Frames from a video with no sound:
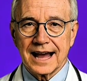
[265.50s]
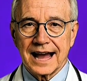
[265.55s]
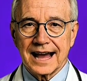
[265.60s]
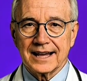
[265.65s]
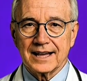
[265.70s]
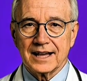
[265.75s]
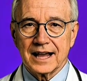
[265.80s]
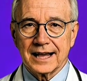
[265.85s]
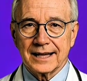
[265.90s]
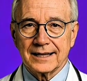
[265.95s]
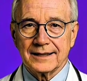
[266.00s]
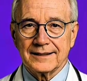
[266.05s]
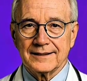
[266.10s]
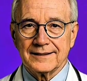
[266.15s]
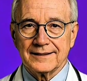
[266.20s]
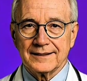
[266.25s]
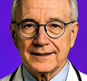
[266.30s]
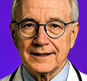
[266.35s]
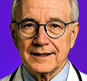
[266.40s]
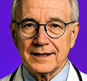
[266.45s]
But
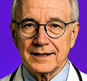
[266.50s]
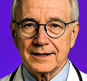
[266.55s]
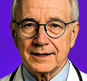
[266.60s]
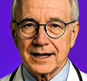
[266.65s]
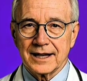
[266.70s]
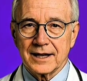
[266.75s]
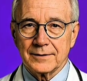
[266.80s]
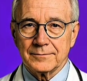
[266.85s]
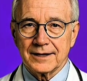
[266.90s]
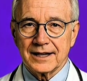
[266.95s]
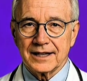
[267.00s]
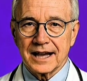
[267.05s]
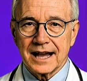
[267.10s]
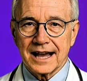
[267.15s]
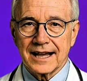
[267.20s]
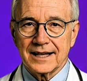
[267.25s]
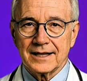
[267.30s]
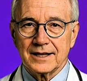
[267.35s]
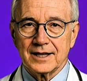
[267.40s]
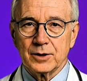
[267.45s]
she was waking
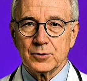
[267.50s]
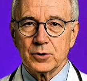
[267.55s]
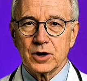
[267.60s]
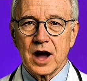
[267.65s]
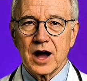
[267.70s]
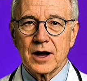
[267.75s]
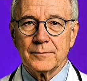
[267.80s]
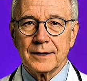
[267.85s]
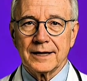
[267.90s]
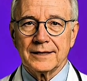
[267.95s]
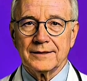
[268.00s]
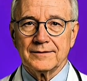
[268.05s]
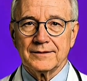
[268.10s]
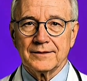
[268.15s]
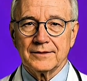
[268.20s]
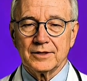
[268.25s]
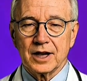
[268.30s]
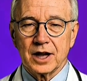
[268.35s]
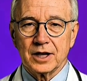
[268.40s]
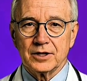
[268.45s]
up 4 to
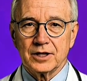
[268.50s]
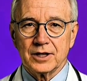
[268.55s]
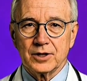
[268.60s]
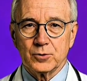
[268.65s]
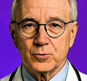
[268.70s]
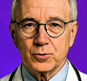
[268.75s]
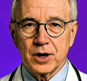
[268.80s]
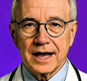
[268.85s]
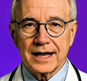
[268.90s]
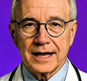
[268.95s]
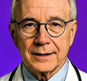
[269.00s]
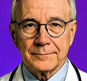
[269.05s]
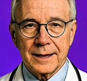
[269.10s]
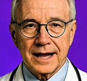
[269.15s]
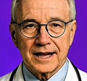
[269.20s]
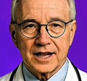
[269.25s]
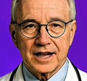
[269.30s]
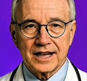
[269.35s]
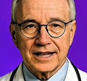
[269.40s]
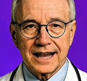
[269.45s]
5 times a
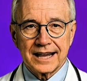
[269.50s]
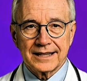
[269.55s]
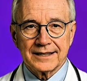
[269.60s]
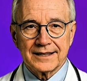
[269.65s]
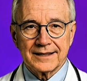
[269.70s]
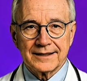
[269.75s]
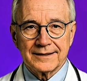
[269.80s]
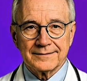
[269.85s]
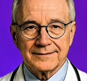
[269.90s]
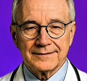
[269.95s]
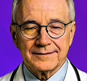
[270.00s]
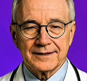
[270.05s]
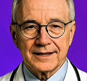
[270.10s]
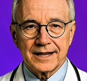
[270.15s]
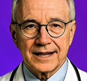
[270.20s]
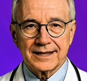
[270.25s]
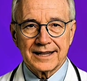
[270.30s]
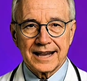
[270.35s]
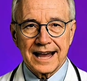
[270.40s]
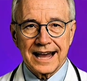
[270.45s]
night.
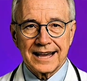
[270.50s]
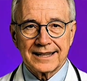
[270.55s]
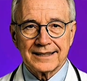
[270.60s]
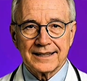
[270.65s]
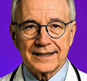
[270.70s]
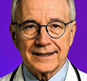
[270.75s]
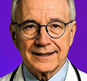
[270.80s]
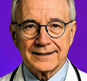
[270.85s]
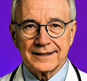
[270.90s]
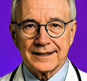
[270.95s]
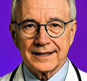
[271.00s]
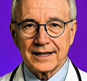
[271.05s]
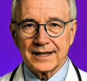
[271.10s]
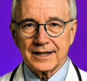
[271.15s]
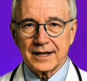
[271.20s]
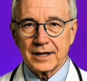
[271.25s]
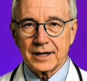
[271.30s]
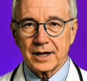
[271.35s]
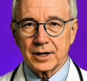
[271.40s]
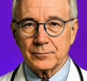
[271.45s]
The
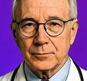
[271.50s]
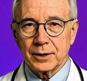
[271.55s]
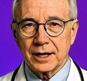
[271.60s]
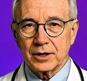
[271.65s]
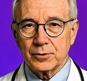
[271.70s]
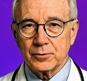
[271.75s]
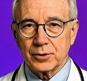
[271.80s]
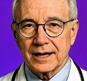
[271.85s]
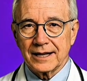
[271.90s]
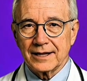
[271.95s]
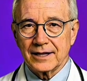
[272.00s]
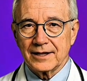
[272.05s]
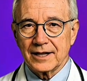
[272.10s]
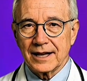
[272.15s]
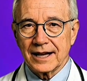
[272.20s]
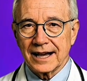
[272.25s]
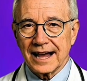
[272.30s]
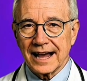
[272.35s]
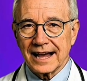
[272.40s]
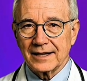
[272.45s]
culprit?
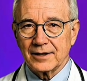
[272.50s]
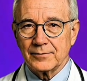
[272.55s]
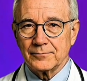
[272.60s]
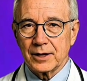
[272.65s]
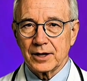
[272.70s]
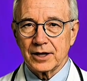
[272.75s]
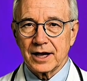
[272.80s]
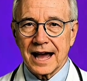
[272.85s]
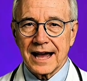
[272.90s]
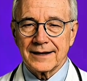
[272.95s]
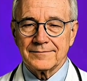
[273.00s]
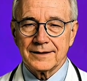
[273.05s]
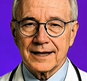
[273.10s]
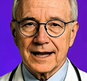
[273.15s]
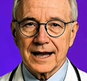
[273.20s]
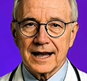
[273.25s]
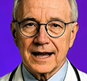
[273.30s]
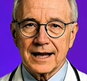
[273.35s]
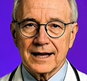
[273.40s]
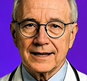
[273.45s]
Half a glass of
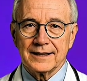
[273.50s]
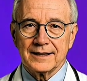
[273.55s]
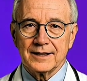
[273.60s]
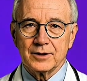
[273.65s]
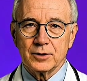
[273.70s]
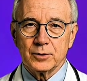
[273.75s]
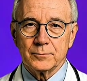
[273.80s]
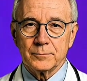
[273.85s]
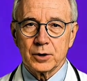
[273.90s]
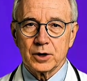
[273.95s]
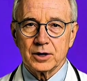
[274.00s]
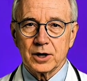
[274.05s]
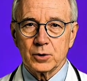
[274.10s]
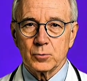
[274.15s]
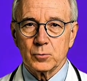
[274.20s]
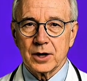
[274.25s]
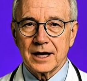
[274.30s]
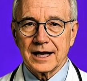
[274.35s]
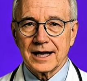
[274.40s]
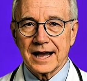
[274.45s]
red wine before
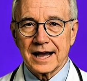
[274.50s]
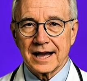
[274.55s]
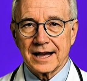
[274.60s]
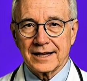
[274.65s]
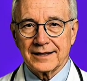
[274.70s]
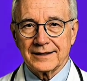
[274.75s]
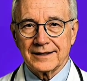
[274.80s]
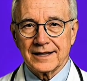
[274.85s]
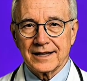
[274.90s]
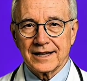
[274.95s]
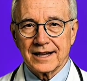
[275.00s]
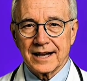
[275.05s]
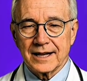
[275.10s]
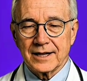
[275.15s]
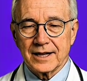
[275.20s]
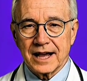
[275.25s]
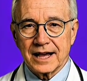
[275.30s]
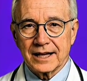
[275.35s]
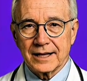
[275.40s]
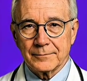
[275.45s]
bed.
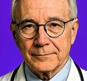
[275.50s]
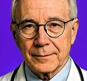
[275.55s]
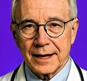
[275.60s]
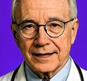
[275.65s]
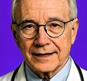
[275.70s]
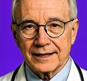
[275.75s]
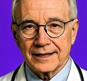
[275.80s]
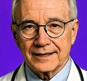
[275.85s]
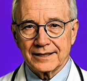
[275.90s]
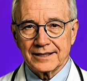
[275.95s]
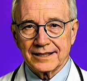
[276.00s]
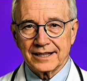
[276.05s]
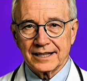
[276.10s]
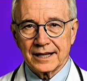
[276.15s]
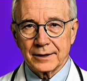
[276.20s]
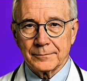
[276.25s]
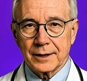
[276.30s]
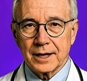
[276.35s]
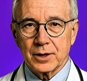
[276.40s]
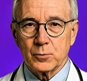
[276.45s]
Once she
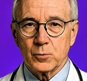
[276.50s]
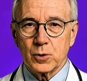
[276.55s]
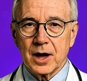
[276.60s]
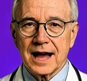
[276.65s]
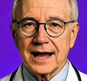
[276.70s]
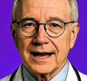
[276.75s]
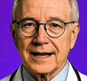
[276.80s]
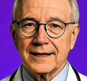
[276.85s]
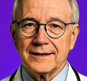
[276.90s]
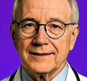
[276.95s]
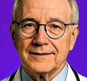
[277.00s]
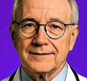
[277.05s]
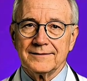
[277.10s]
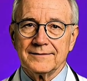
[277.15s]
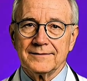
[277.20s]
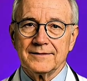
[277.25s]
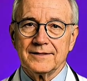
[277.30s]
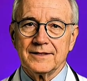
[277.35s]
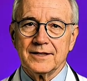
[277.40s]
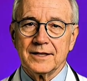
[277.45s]
removed that
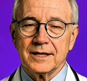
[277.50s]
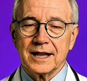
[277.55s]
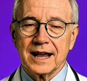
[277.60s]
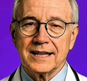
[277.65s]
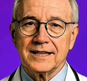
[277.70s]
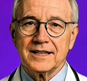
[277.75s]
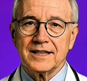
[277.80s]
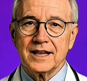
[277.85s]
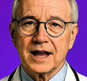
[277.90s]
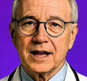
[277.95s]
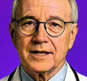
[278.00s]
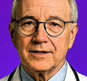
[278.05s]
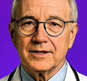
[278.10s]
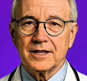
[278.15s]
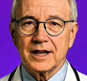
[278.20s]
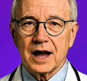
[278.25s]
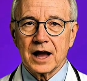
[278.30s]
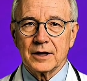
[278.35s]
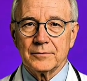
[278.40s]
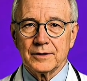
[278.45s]
and replaced it
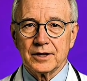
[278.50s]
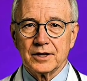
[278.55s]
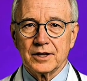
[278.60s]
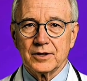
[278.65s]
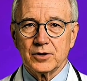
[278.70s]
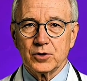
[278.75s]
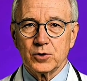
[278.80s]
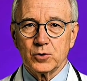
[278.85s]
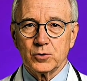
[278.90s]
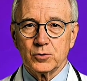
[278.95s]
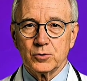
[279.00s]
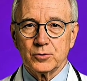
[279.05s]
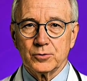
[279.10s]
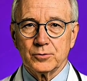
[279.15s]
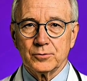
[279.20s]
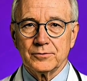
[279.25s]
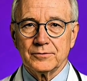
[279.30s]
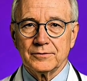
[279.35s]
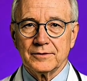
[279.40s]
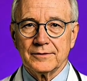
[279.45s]
with a
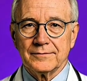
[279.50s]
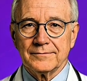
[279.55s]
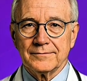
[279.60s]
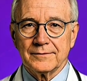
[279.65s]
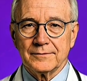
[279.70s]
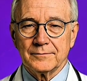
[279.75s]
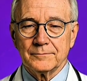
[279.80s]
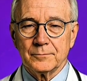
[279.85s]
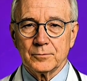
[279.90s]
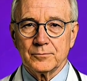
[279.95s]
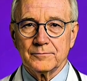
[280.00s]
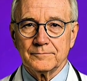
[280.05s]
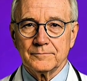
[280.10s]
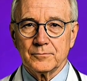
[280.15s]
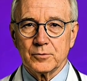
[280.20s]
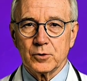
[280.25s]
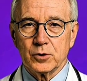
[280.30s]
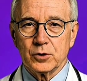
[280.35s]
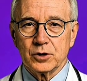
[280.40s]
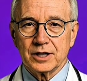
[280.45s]
magnesium-rich herbal
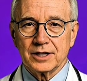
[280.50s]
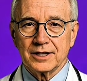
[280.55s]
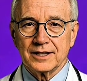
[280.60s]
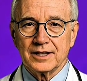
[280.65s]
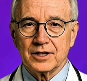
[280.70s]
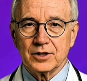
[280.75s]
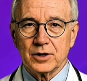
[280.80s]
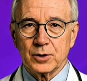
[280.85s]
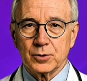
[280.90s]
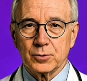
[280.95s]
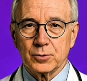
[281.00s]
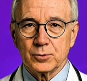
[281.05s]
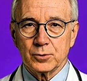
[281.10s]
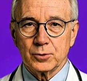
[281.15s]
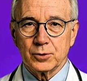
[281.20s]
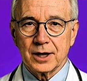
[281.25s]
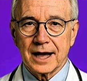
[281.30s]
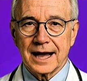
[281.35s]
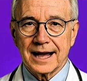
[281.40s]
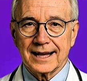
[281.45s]
tea,
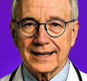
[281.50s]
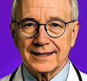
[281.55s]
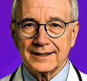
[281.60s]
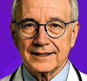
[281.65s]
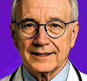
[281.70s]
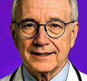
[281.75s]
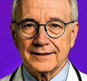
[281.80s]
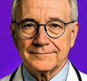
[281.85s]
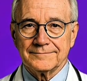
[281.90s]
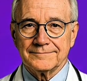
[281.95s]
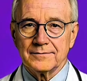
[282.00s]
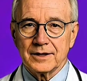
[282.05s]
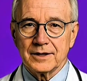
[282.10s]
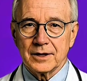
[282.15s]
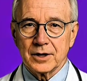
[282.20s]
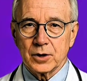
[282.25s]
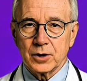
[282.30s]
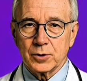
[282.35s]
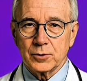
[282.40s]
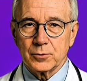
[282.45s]
her night wakings
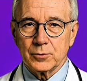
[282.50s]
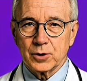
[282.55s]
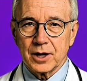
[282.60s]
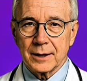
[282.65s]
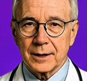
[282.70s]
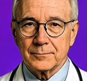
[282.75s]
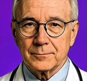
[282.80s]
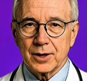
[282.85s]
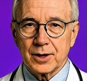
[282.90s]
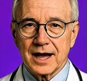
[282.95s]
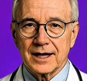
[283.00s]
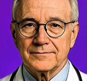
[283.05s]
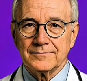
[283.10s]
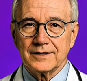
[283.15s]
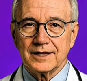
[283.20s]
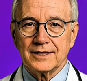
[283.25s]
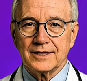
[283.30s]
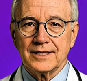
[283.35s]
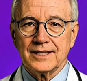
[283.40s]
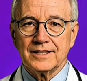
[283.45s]
dropped from
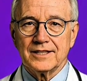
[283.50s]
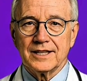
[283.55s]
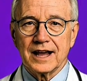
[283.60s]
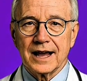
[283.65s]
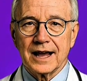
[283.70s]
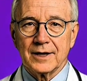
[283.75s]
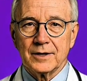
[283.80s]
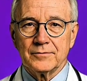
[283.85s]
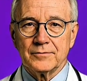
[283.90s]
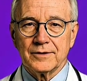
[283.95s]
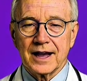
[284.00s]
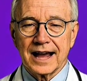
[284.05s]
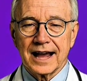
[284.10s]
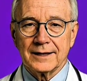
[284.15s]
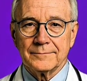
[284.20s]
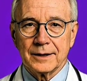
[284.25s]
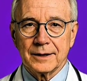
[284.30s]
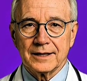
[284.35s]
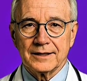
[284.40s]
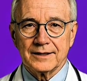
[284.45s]
5 to 1 within the
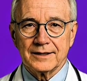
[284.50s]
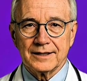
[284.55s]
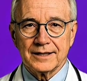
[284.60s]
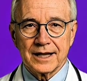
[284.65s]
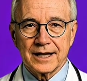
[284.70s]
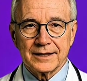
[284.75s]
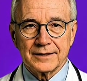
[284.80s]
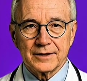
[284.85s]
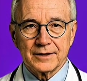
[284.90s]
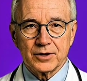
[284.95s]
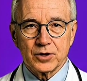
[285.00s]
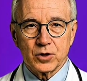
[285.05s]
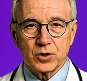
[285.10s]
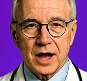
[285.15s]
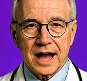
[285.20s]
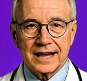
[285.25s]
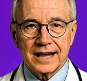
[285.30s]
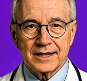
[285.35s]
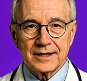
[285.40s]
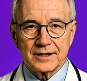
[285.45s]
first week.
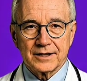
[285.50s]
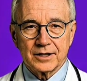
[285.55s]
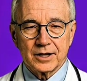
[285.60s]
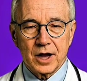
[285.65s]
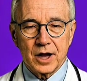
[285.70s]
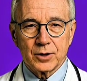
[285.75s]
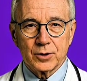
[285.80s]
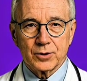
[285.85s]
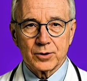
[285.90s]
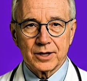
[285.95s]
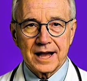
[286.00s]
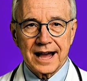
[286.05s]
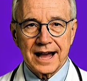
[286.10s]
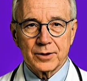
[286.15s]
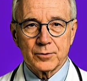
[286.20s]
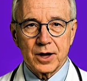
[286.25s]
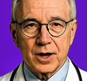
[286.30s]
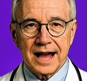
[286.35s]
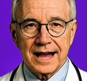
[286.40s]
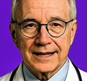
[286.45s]
"I didn't
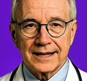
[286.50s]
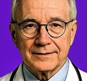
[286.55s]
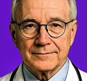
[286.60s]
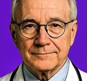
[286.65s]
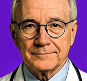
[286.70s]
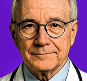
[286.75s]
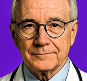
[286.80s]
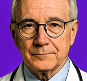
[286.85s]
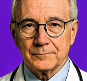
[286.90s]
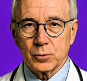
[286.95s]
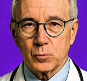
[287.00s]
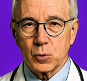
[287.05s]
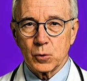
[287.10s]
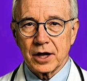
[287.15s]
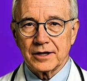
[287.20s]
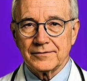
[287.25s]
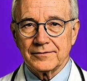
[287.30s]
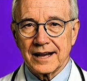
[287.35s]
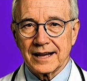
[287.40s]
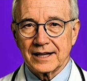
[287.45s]
think it would make
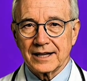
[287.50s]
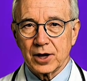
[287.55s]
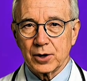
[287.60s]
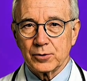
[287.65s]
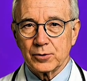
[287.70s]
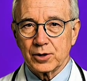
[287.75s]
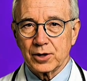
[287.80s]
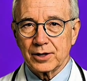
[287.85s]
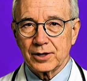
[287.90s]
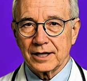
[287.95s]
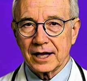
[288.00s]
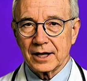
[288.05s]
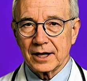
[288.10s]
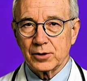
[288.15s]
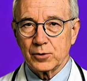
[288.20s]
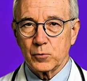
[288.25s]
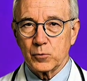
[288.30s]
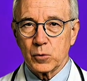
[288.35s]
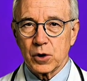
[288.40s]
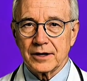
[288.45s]
such a difference,"
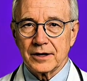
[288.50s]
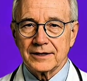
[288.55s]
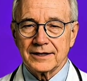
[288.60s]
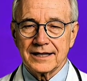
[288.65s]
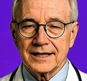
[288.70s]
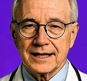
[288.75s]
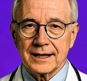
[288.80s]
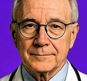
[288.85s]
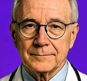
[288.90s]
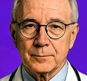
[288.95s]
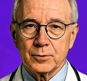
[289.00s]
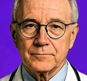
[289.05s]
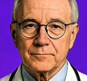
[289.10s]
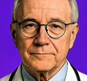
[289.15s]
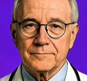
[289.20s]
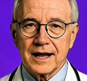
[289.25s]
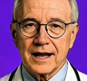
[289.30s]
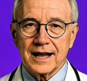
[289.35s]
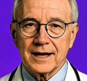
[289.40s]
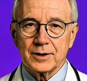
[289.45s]
she said,
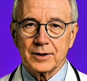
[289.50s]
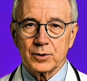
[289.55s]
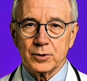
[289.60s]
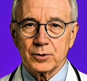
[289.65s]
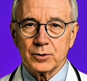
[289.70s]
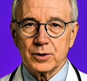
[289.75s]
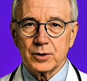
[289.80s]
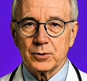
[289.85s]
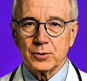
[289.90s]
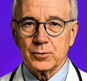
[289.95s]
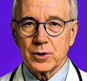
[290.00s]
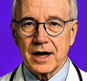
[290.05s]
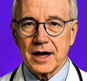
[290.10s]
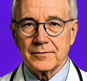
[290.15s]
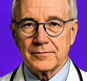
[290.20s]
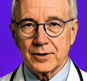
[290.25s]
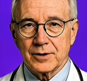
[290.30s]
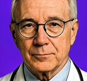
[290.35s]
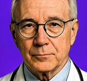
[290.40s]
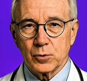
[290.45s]
"but I feel human
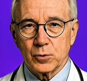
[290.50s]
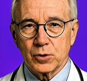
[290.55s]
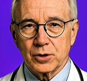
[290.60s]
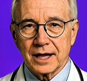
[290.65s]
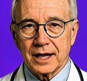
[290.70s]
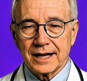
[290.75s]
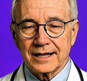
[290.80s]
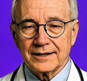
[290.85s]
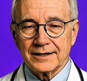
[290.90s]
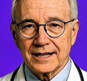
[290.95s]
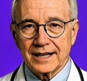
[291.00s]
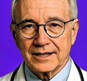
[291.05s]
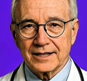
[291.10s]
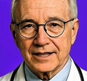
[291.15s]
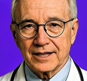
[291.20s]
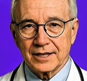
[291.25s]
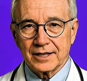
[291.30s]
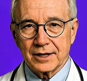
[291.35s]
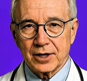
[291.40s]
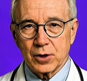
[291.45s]
again in the
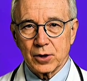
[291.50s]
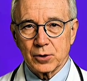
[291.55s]
morning."